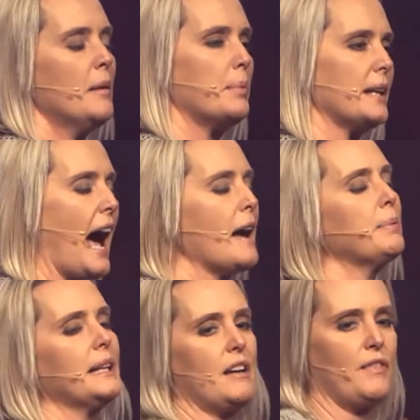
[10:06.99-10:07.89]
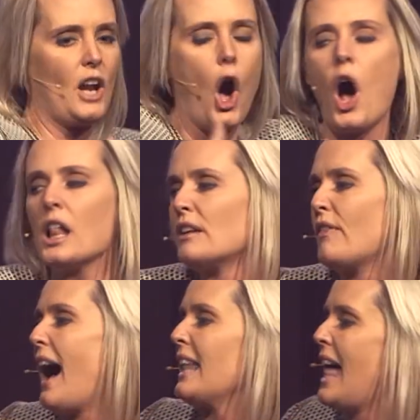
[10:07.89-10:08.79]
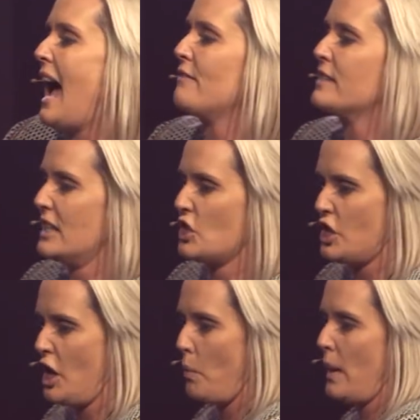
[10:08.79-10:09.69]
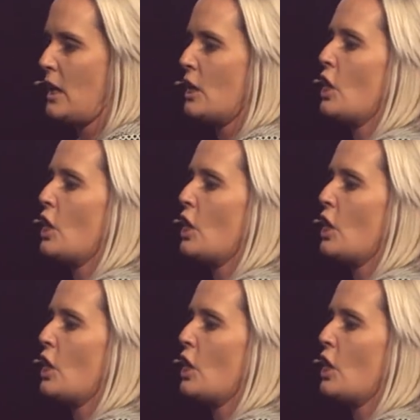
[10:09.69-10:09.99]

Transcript: But I believe in all of our lives this year, we can